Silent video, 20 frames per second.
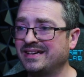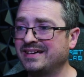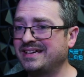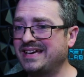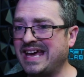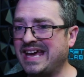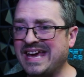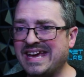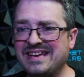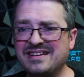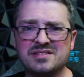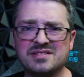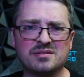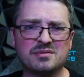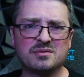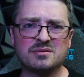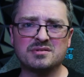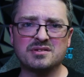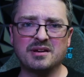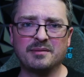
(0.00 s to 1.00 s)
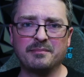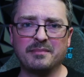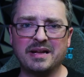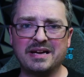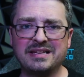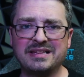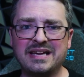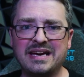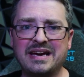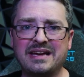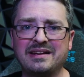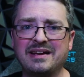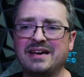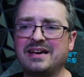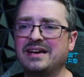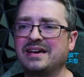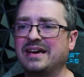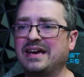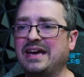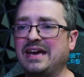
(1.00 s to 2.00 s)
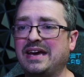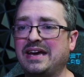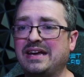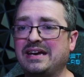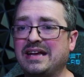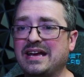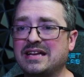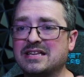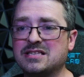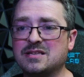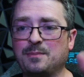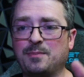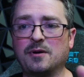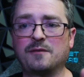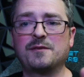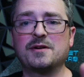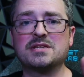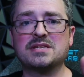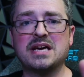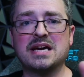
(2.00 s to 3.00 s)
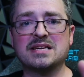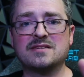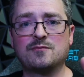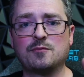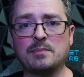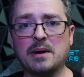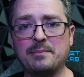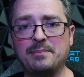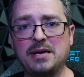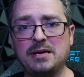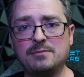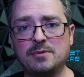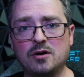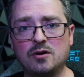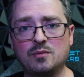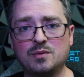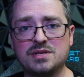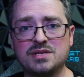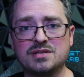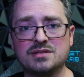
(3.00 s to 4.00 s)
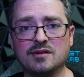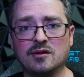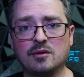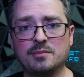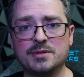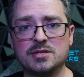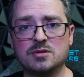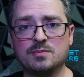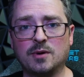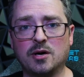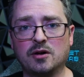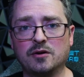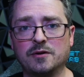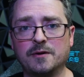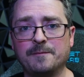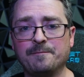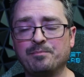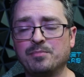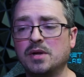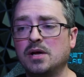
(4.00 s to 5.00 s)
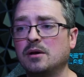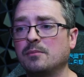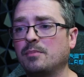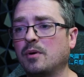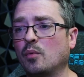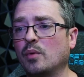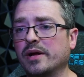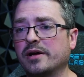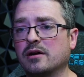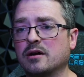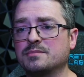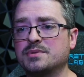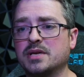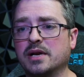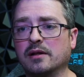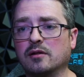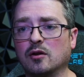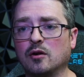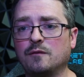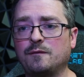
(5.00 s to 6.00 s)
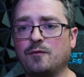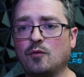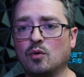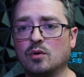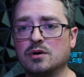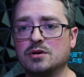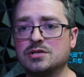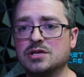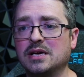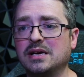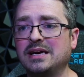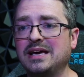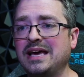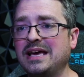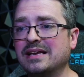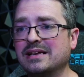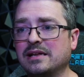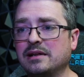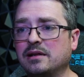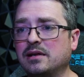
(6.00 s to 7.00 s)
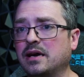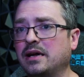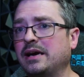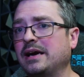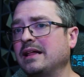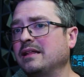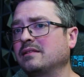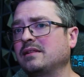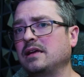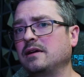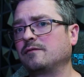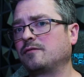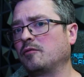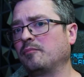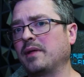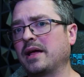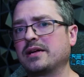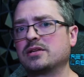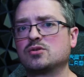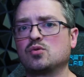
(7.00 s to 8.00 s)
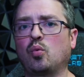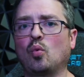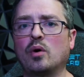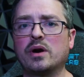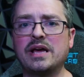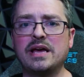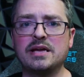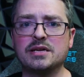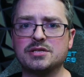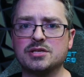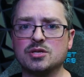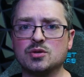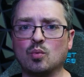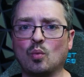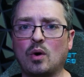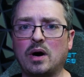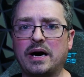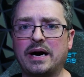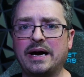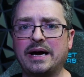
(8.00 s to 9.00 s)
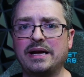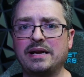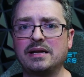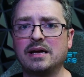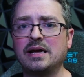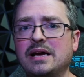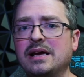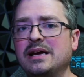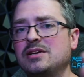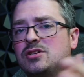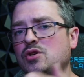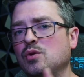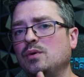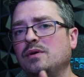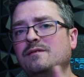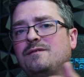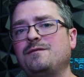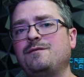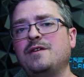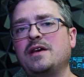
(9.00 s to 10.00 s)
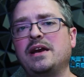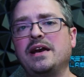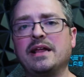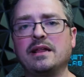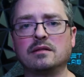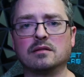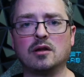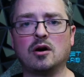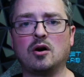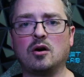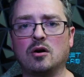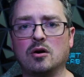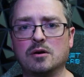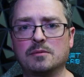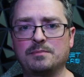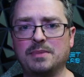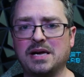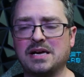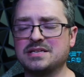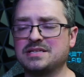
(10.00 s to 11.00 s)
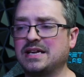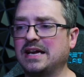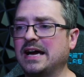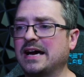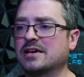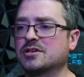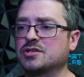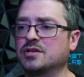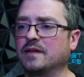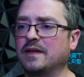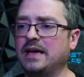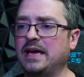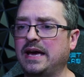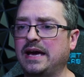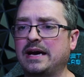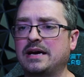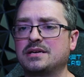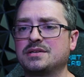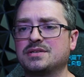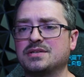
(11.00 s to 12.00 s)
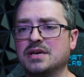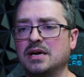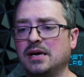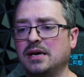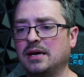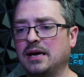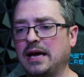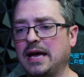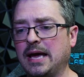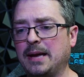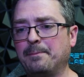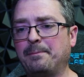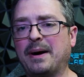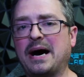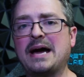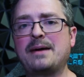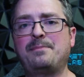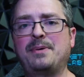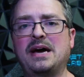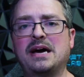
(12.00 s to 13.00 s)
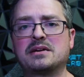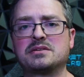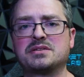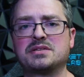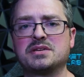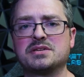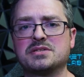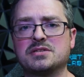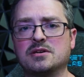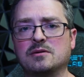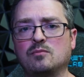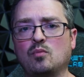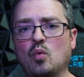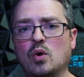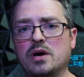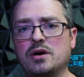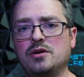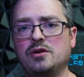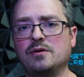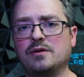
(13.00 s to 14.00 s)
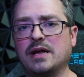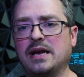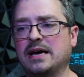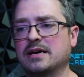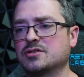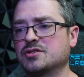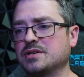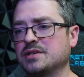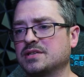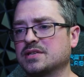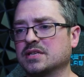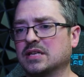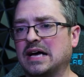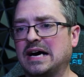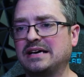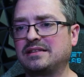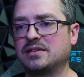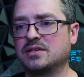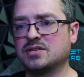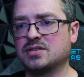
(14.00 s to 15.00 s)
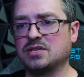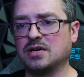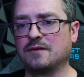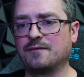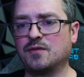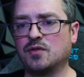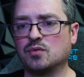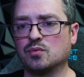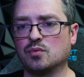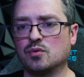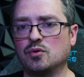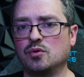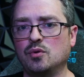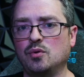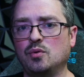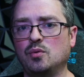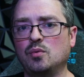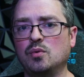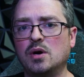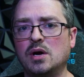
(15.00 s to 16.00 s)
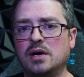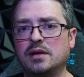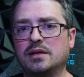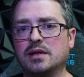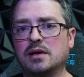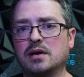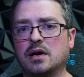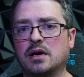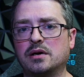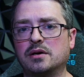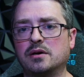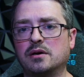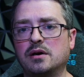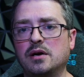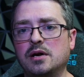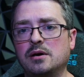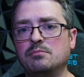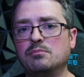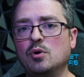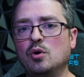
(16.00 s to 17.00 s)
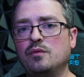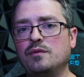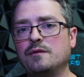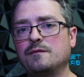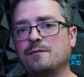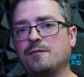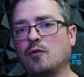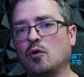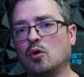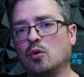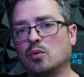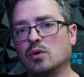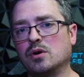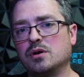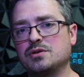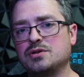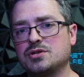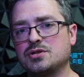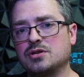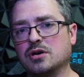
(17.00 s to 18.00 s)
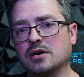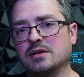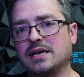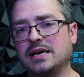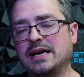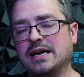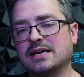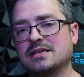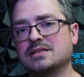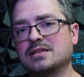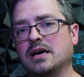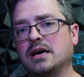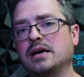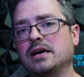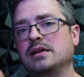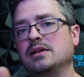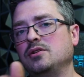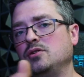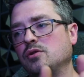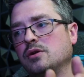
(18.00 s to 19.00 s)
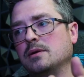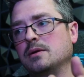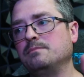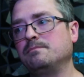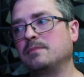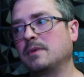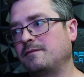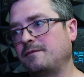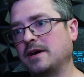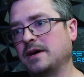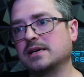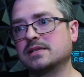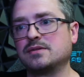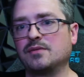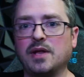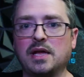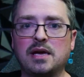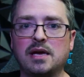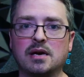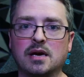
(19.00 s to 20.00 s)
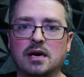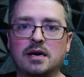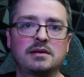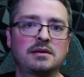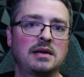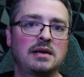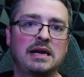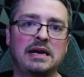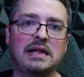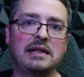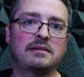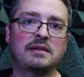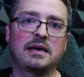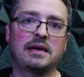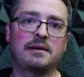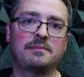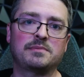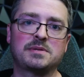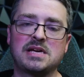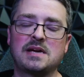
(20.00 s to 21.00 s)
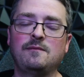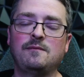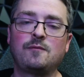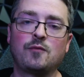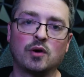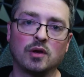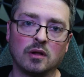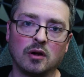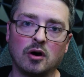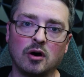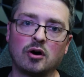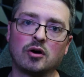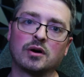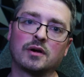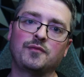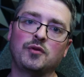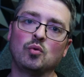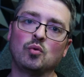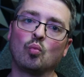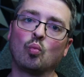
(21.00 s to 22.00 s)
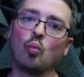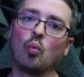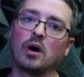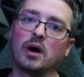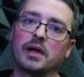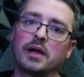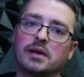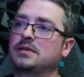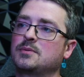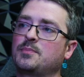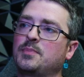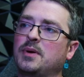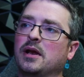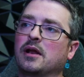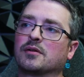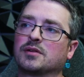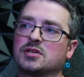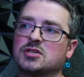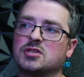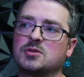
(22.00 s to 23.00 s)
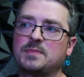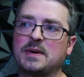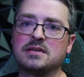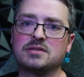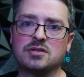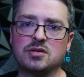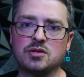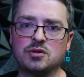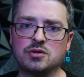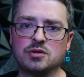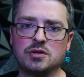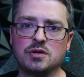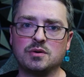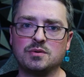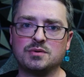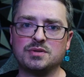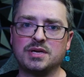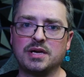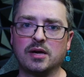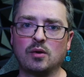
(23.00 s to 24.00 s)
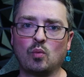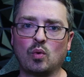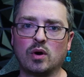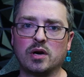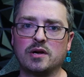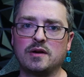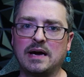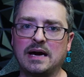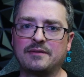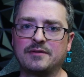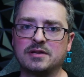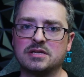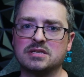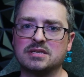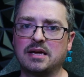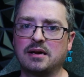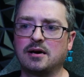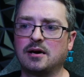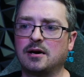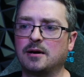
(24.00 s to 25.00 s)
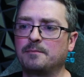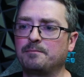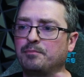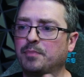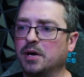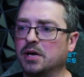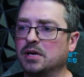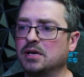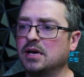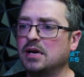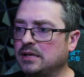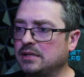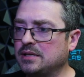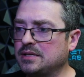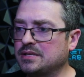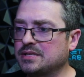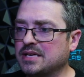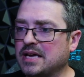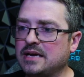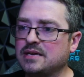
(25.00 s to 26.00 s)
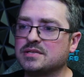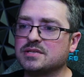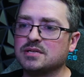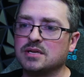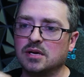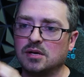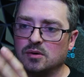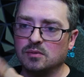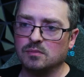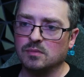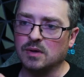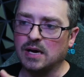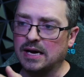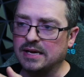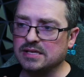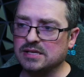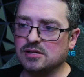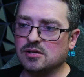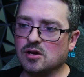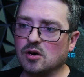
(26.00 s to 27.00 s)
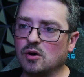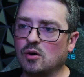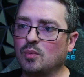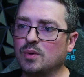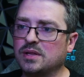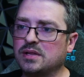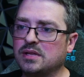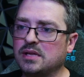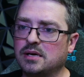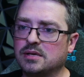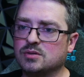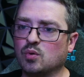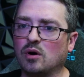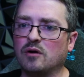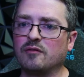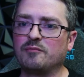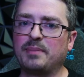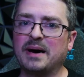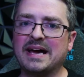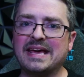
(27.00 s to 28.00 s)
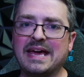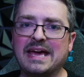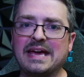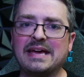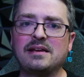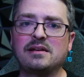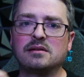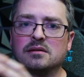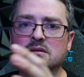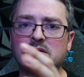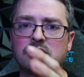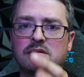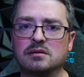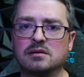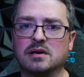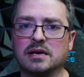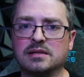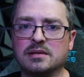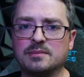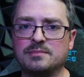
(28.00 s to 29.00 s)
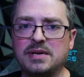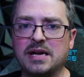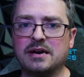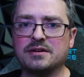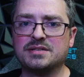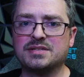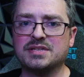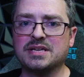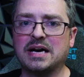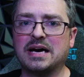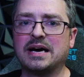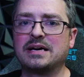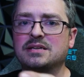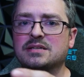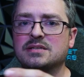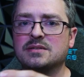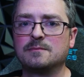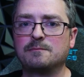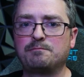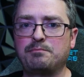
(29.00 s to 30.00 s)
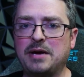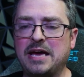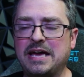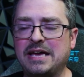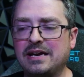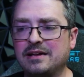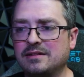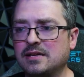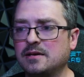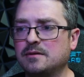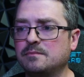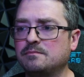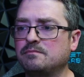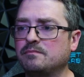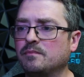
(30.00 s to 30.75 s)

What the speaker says: 8 or something like that, and it's the perfect size for my BMO, which is a little bit smaller. But when it comes to the Glowforge, it can cut anything from like 20 inches wide to infinity long, because it actually has a bypass system where you can actually slide this stuff through the cutter, move it forward, start the next cut. You can effectively cut anything 10 foot long if you want, depending on the space that you're using and where you have it set up. But in this case, I did go with the 12 by 8, cut them down to size, painted them,